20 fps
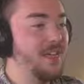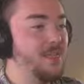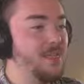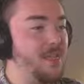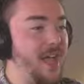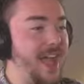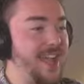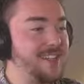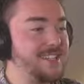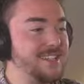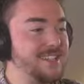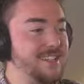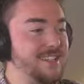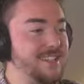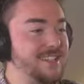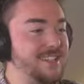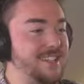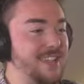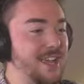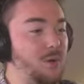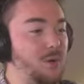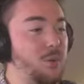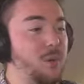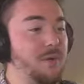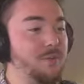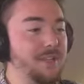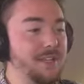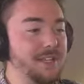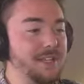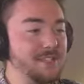That is the
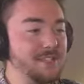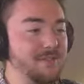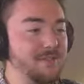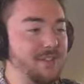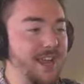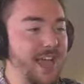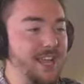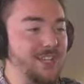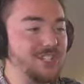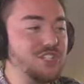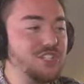equivalent of like